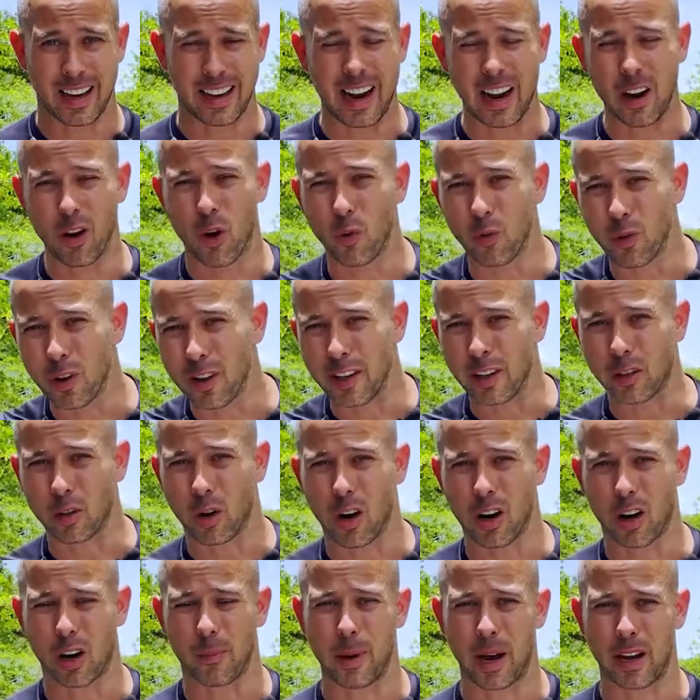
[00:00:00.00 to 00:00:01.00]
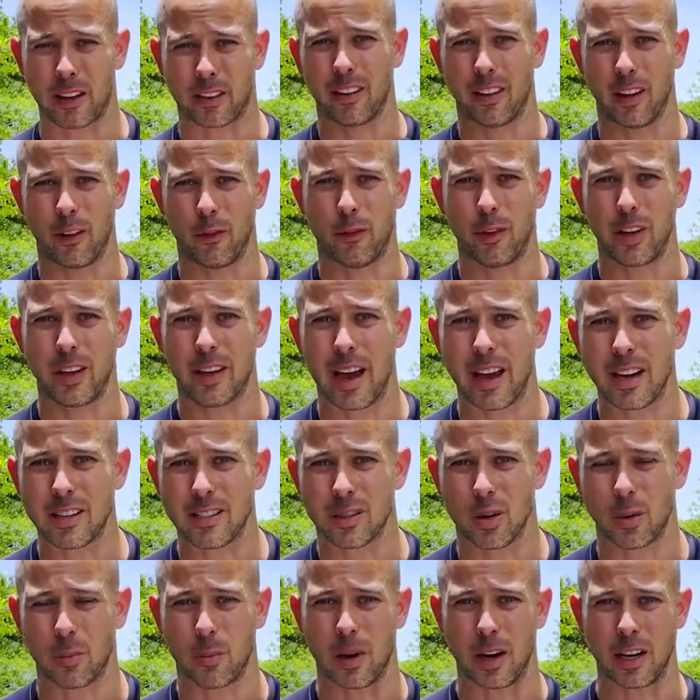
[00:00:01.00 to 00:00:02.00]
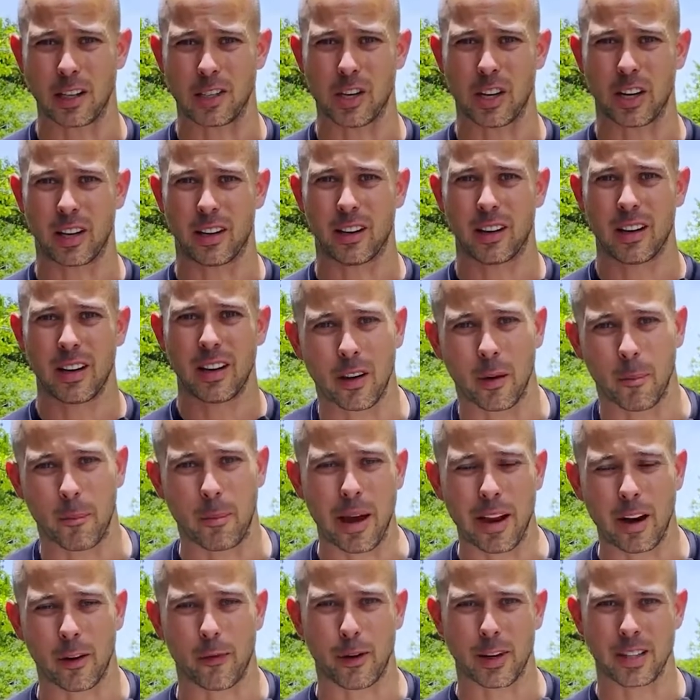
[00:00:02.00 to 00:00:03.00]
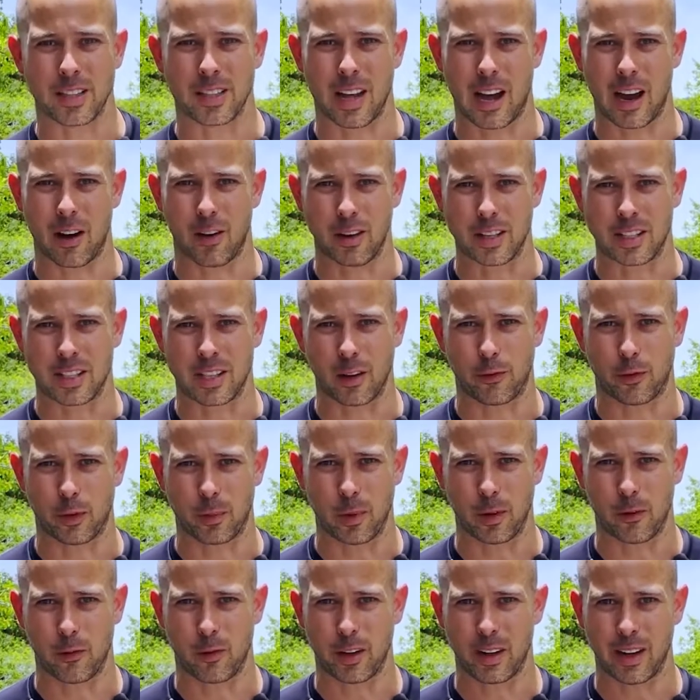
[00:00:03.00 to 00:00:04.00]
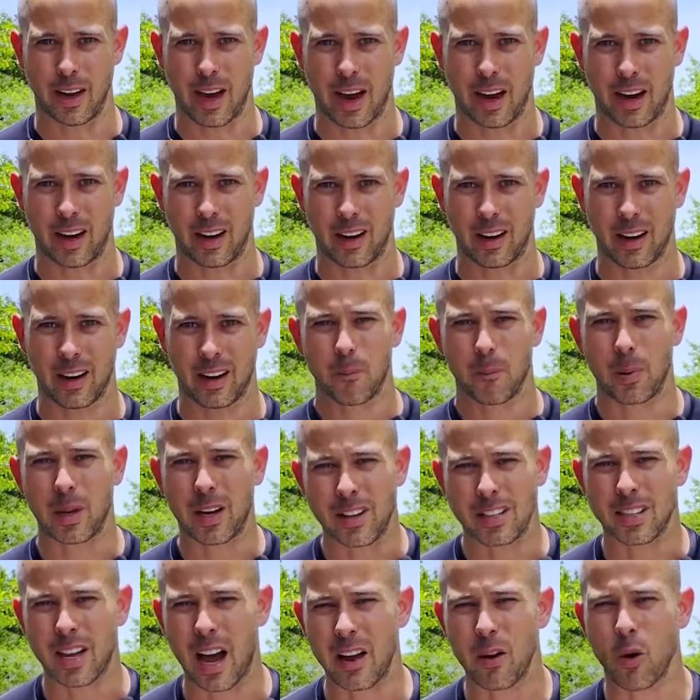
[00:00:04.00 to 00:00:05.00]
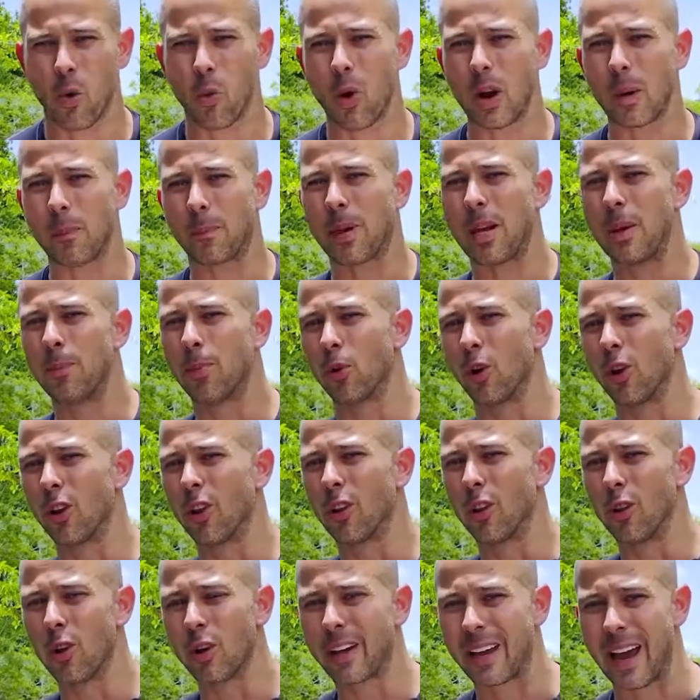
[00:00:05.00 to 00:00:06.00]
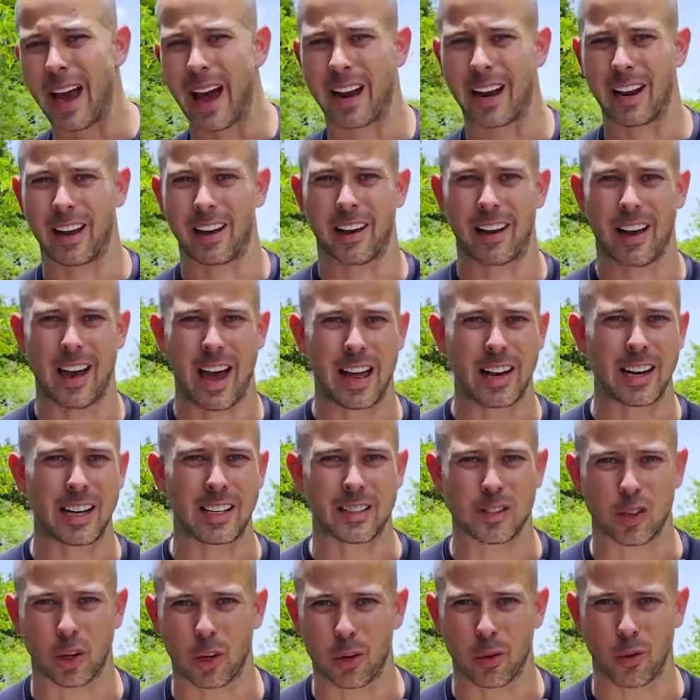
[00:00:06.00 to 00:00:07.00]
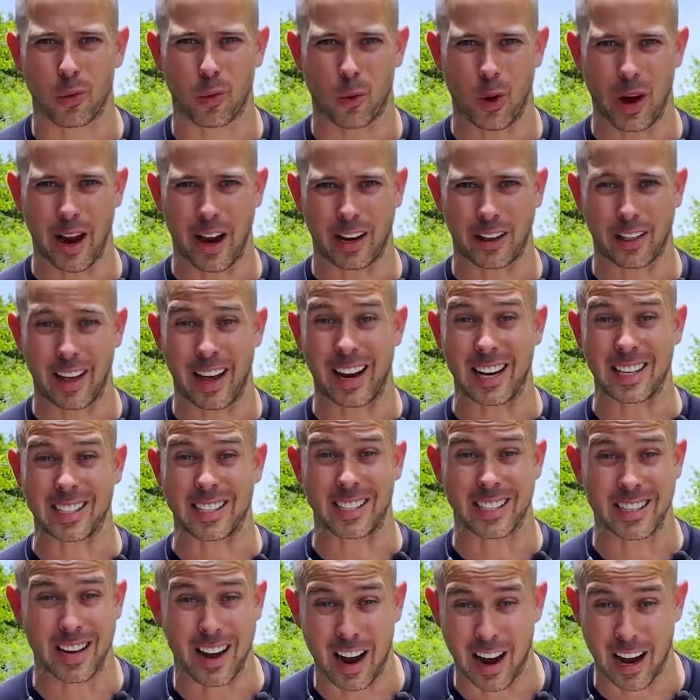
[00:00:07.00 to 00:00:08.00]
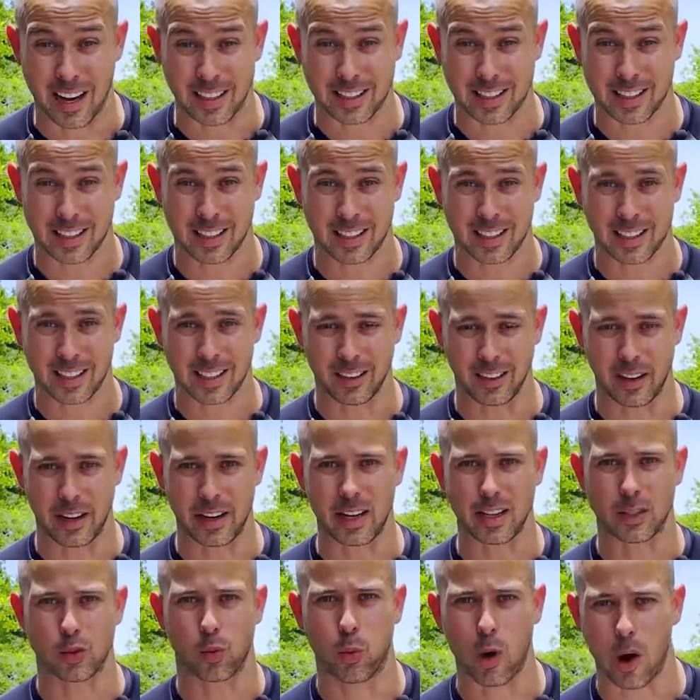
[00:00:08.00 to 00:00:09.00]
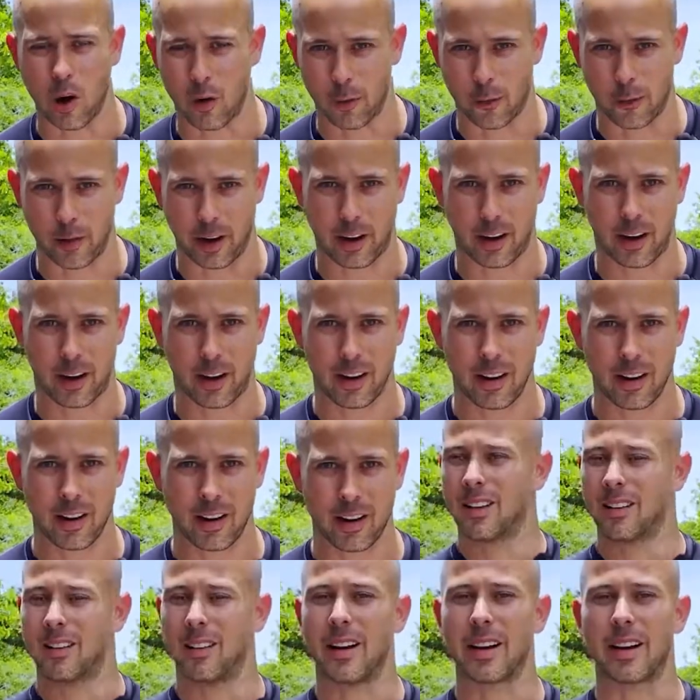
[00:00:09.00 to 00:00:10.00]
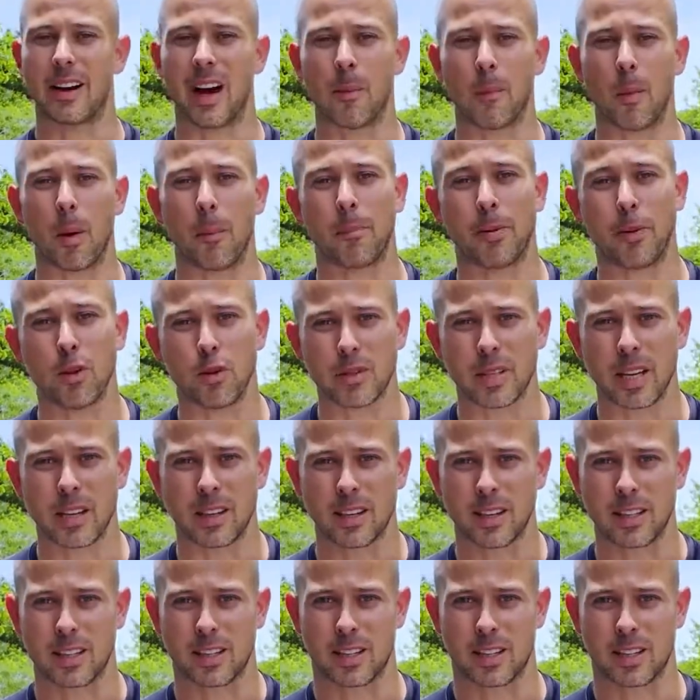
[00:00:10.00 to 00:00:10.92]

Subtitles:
and I don't really talk about the VA so much and the benefits that I receive from the VA, because I don't want people to look at it any certain way that it's not, like it's welfare, like I'm abusing the